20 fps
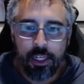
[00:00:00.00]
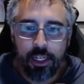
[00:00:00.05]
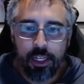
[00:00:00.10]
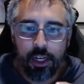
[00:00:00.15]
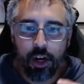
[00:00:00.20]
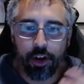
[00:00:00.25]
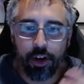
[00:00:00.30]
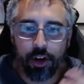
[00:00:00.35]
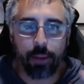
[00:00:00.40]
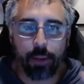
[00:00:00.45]

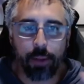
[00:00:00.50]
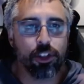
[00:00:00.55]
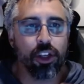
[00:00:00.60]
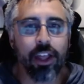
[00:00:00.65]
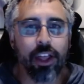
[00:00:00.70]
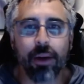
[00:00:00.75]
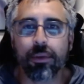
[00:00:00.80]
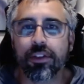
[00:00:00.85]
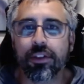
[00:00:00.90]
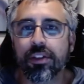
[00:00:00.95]
Okay, so
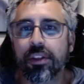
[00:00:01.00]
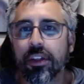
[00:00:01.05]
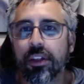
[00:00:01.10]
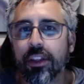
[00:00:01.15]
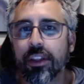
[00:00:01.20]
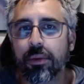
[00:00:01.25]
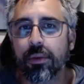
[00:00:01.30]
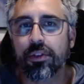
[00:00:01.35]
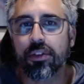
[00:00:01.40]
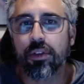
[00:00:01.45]
that was the,
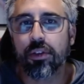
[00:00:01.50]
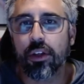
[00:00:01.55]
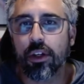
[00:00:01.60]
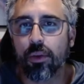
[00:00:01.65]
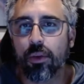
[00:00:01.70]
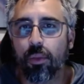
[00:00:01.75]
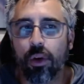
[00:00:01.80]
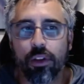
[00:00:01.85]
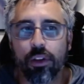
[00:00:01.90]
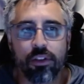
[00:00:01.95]
that was the
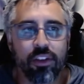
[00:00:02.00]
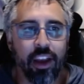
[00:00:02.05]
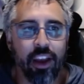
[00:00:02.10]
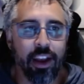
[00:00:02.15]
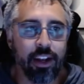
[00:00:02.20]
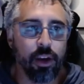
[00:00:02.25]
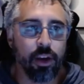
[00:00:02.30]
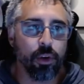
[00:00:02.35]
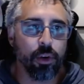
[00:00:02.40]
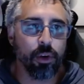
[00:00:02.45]
one
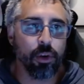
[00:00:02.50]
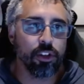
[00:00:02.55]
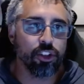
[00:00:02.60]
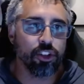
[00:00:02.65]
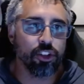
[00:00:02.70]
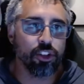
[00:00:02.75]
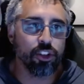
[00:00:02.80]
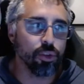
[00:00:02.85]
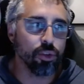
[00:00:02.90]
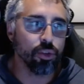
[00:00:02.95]
tech I wanted to
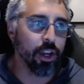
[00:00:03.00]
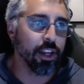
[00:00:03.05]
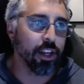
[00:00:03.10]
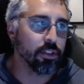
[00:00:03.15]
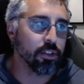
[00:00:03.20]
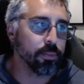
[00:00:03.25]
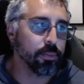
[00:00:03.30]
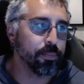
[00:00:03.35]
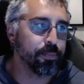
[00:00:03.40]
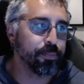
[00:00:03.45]
show you
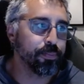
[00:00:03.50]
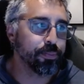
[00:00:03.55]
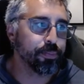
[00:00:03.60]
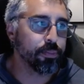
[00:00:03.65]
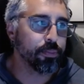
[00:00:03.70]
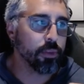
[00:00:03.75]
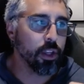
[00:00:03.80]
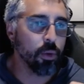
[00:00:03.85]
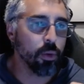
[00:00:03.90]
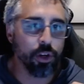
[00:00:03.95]
guys.
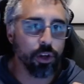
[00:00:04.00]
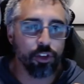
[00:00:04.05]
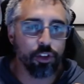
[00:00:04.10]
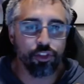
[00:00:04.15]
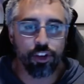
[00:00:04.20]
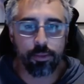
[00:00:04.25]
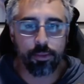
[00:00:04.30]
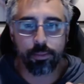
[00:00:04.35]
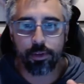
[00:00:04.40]
We're going to jump